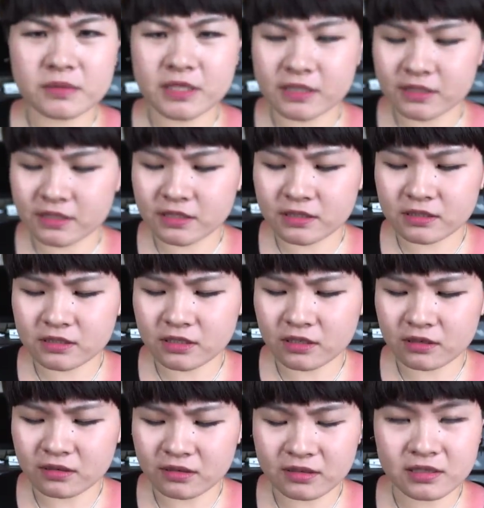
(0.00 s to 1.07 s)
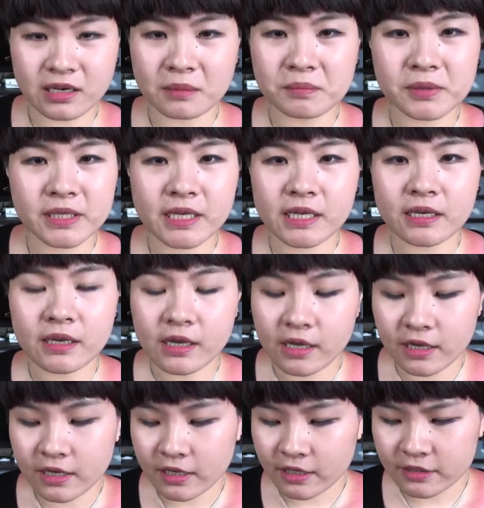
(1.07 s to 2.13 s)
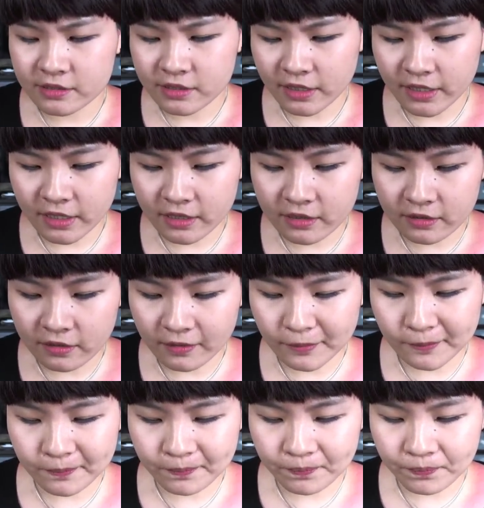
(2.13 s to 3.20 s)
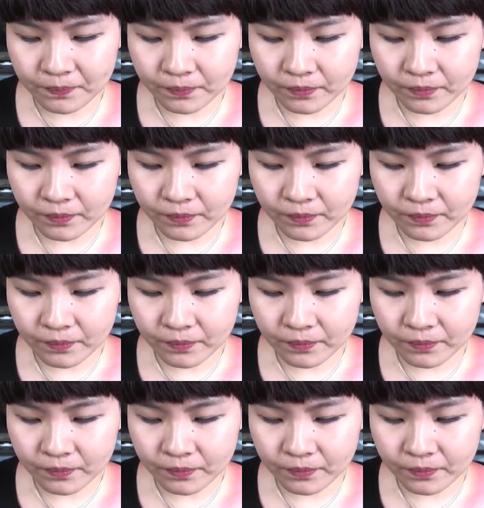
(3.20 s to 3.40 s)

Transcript: this company. It's like, um,